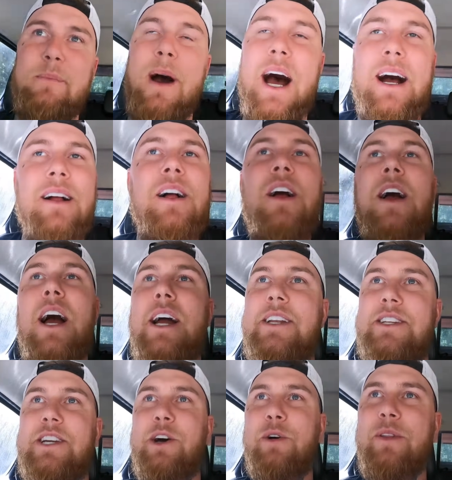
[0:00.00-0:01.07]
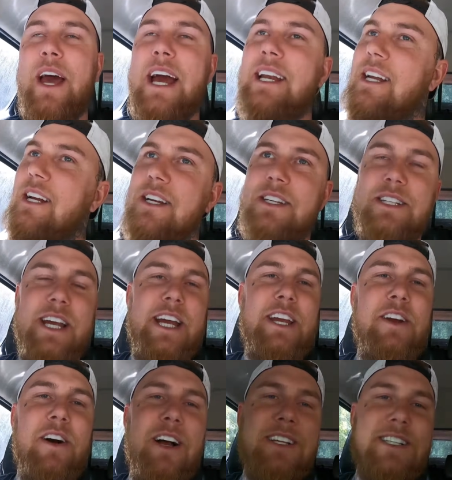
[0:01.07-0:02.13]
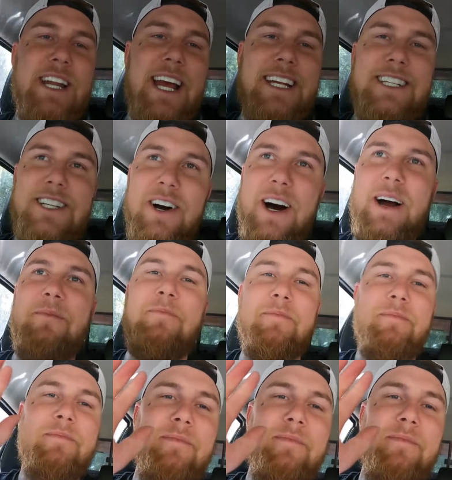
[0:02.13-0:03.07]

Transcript: But until then, see you guys next time.